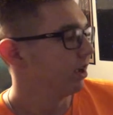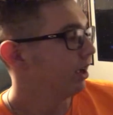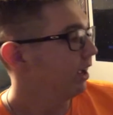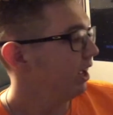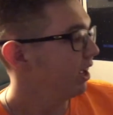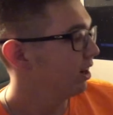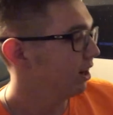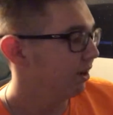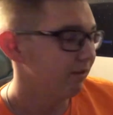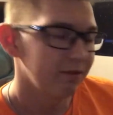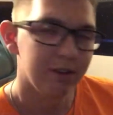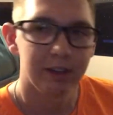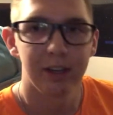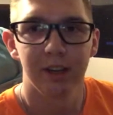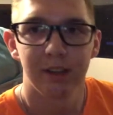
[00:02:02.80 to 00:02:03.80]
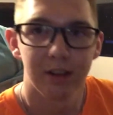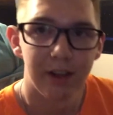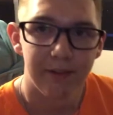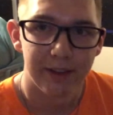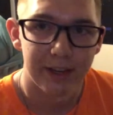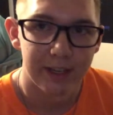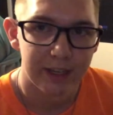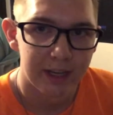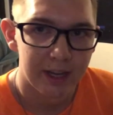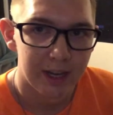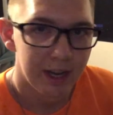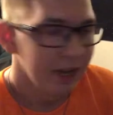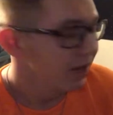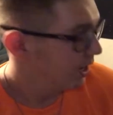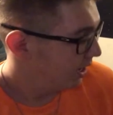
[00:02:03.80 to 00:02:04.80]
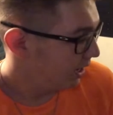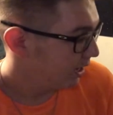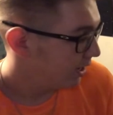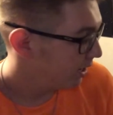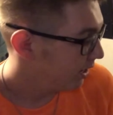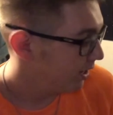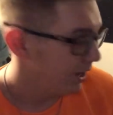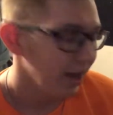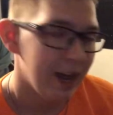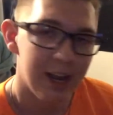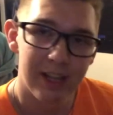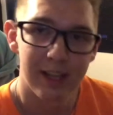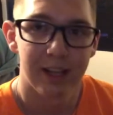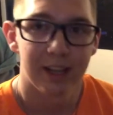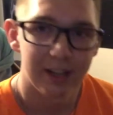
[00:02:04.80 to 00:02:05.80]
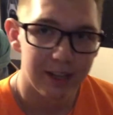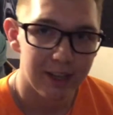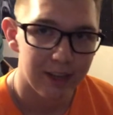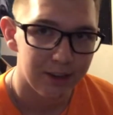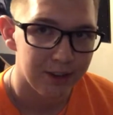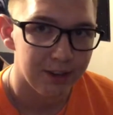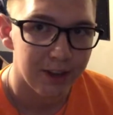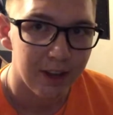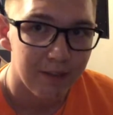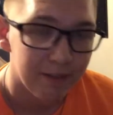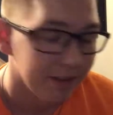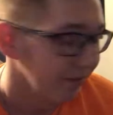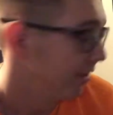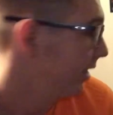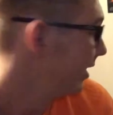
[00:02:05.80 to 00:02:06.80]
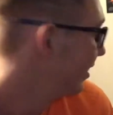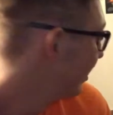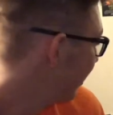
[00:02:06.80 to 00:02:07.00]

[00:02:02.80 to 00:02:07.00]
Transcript: And I freaking love it. And I can't get enough of it.